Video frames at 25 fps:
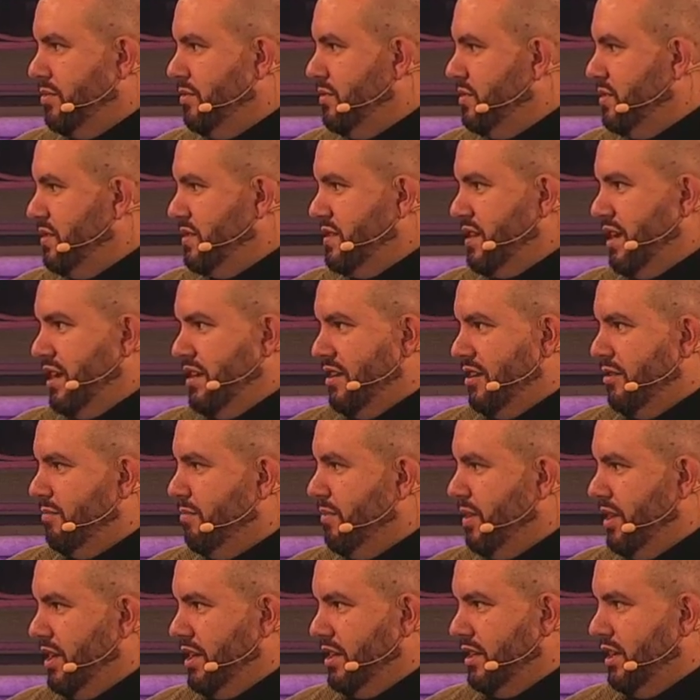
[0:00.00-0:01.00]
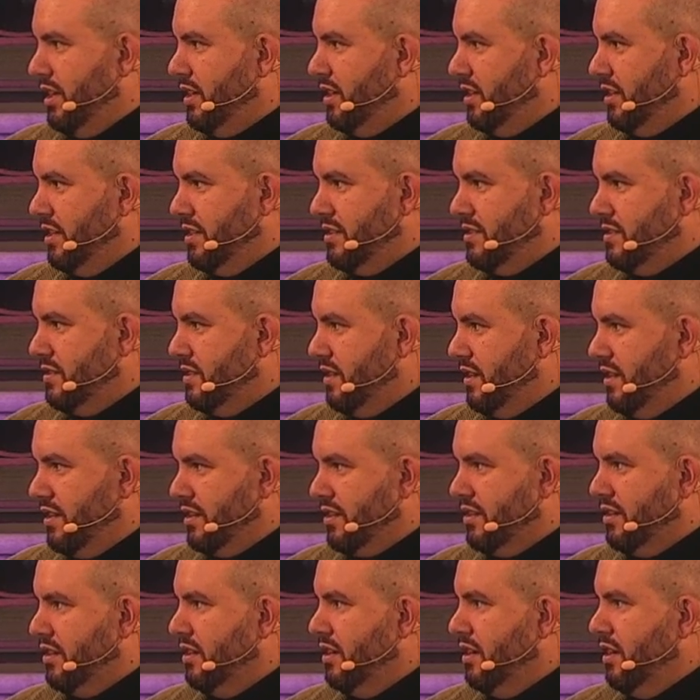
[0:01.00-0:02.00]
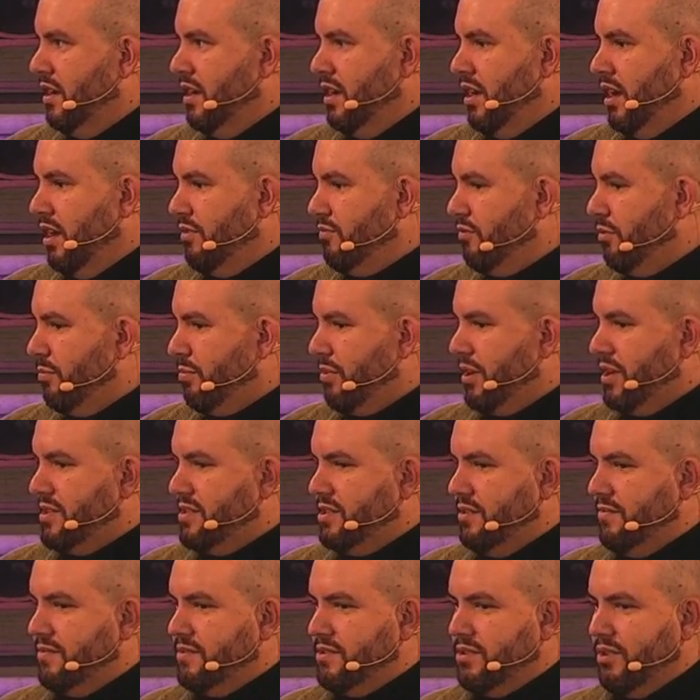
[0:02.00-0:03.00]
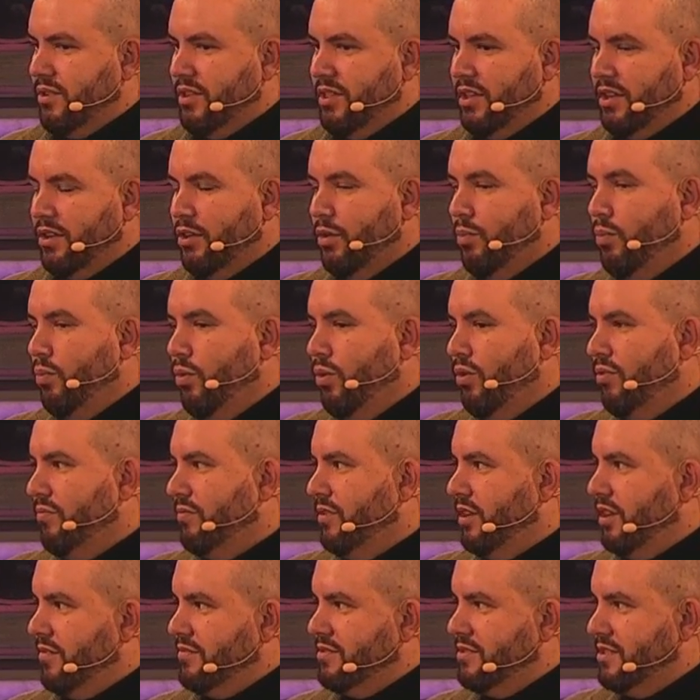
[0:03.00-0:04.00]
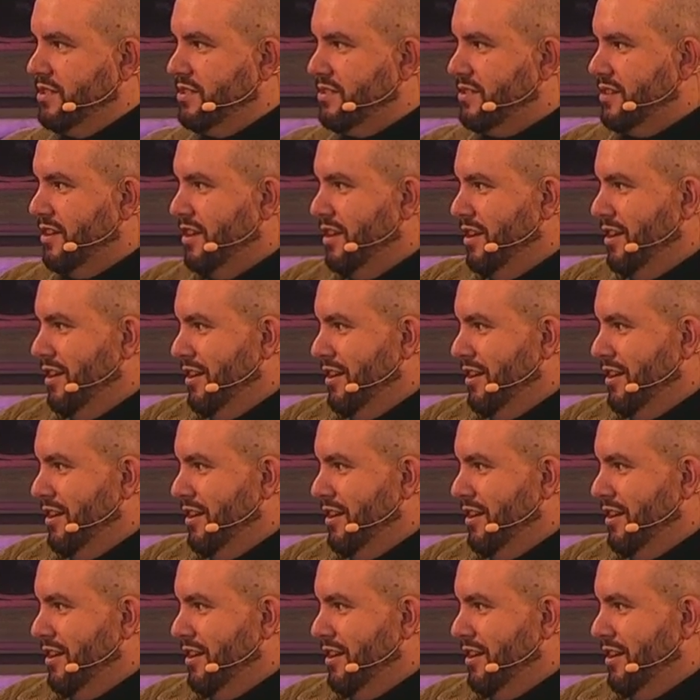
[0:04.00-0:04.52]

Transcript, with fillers: It'll just end up being legalistic and repressive. So I think a war of loves is